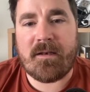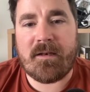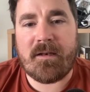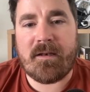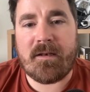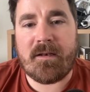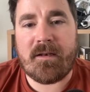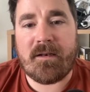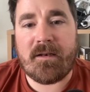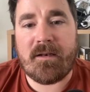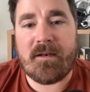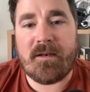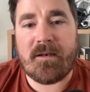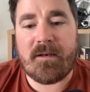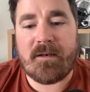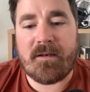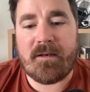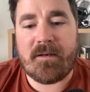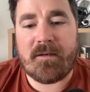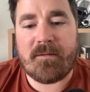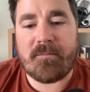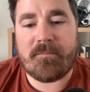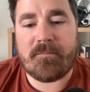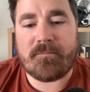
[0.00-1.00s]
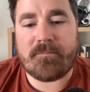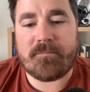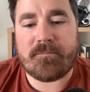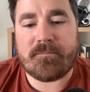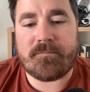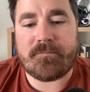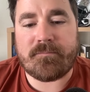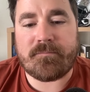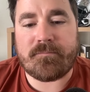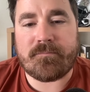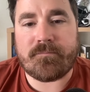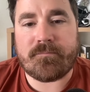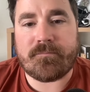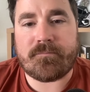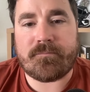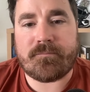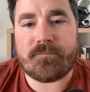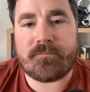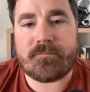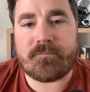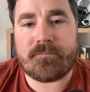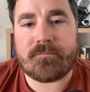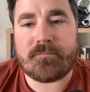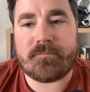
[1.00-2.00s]

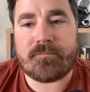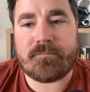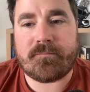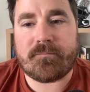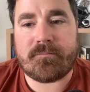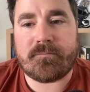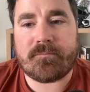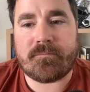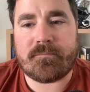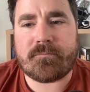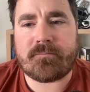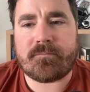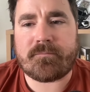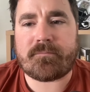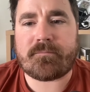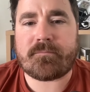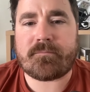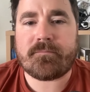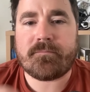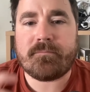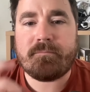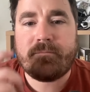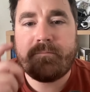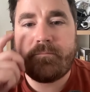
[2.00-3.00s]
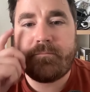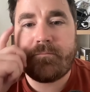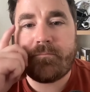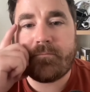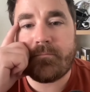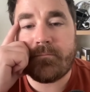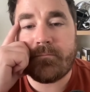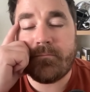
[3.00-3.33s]
(silent)